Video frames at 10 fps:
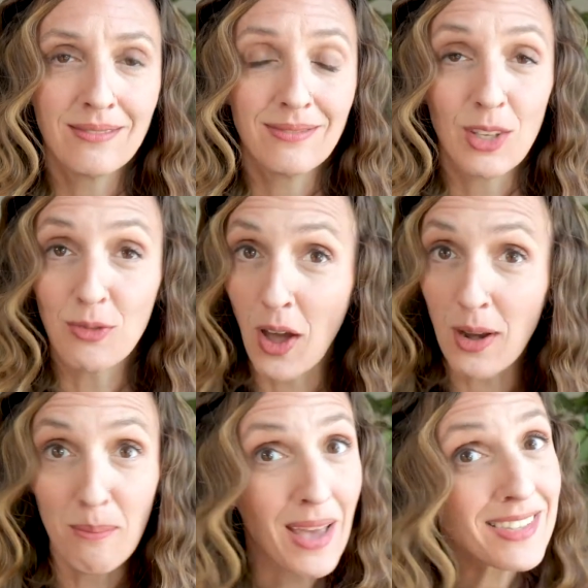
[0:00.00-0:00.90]
You've got
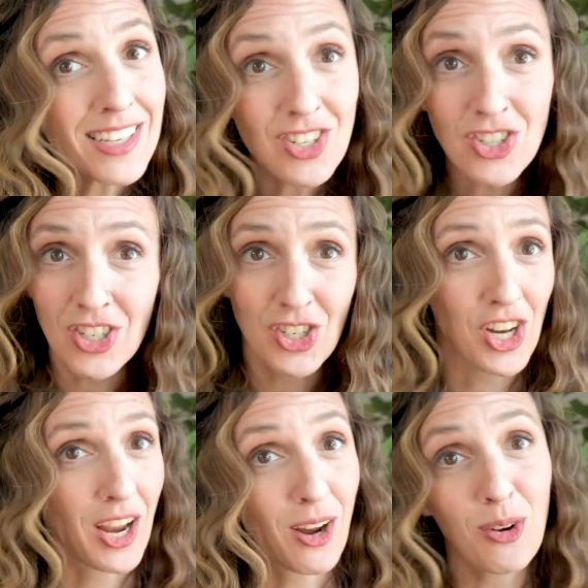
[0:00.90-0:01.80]
a message to
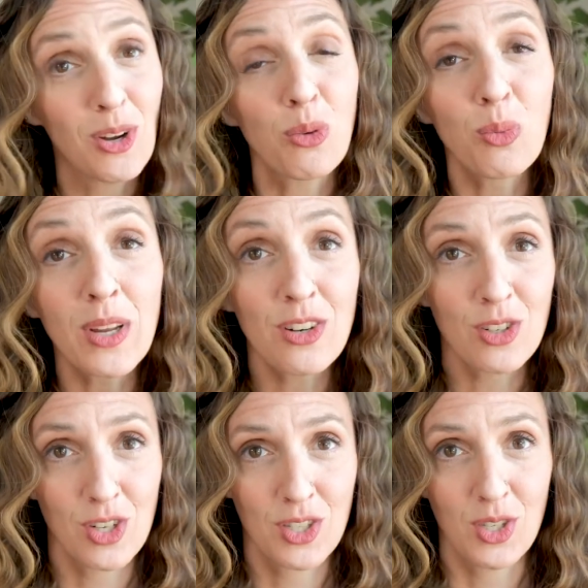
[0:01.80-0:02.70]
share and a reader
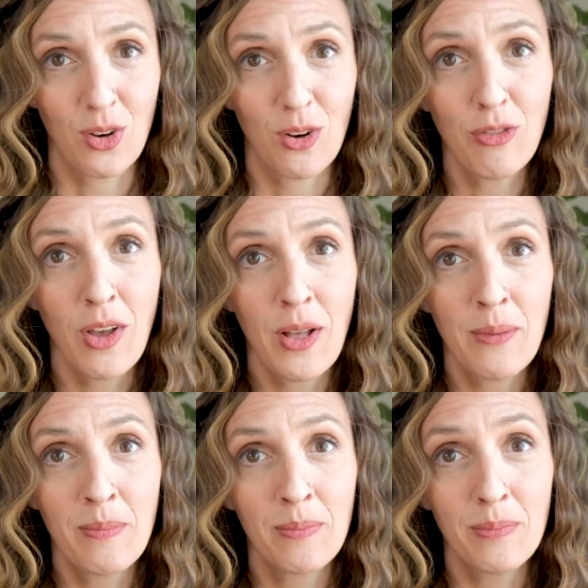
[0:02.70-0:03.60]
to serve.
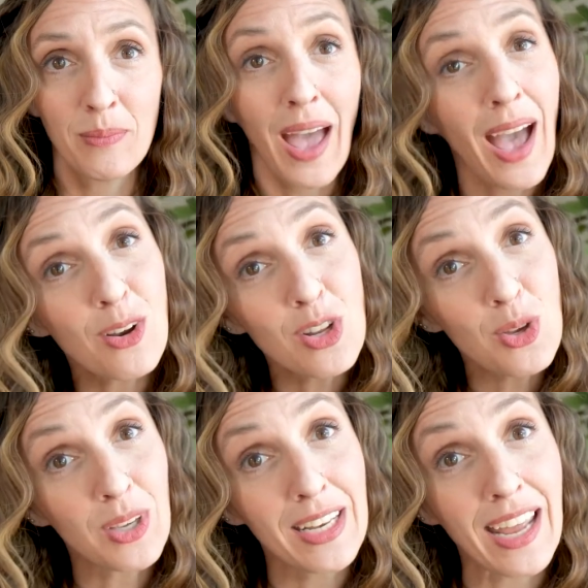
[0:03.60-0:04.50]
How do
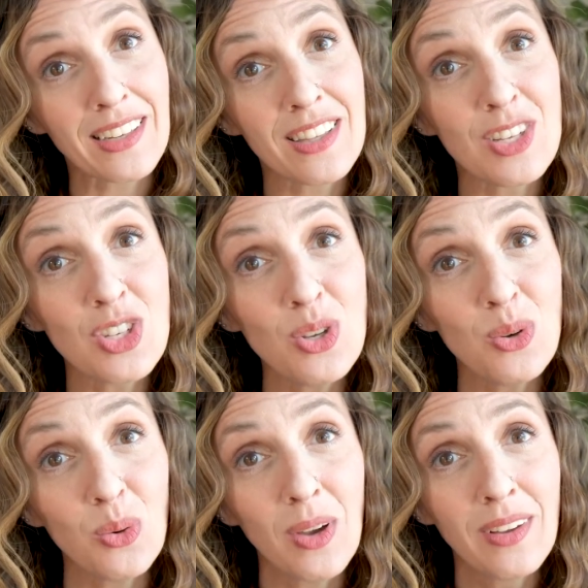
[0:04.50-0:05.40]
you connect the
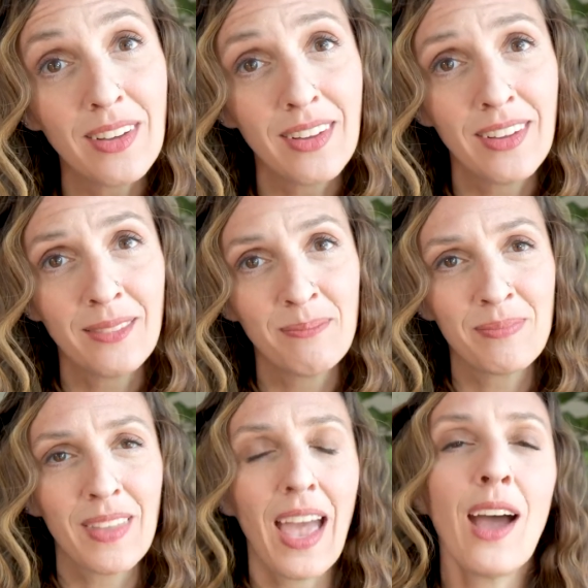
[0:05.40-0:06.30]
two?
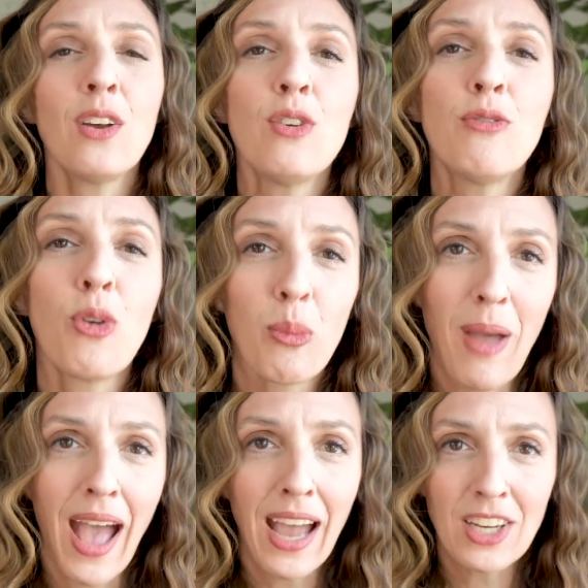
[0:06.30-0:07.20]
How do you form
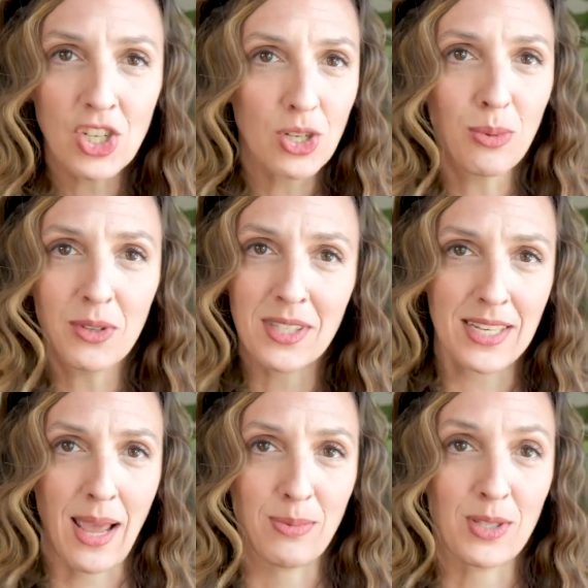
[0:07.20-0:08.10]
actionable
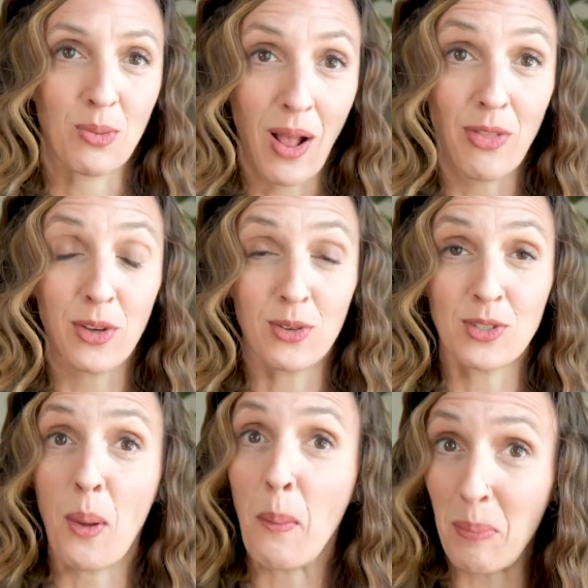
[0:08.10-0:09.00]
steps around
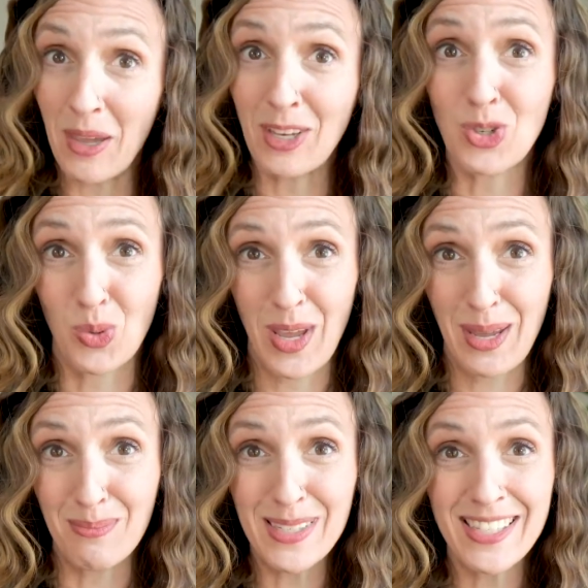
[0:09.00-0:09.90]
those big
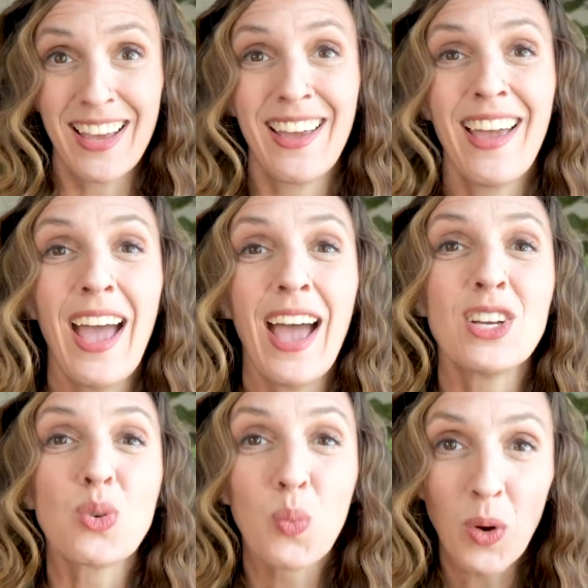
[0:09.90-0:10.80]
dreams
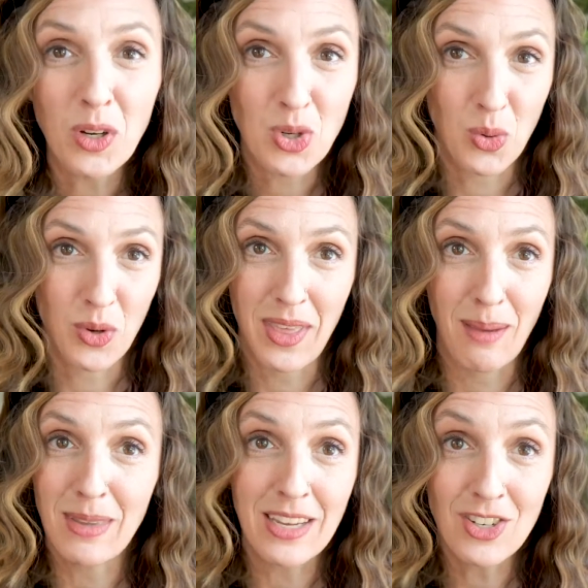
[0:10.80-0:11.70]
and work toward
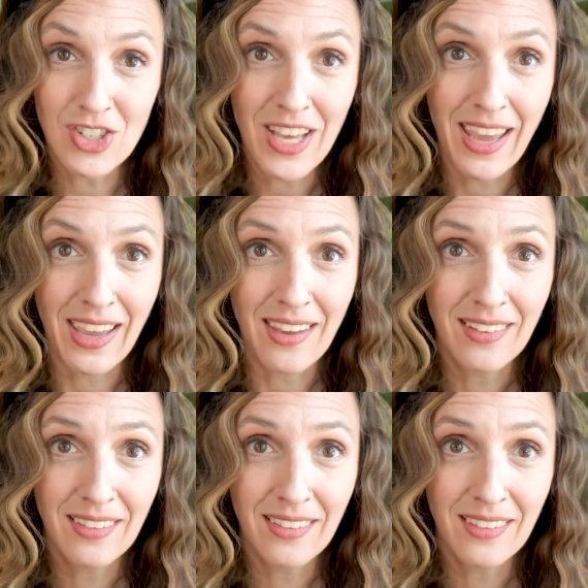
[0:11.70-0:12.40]
them each day?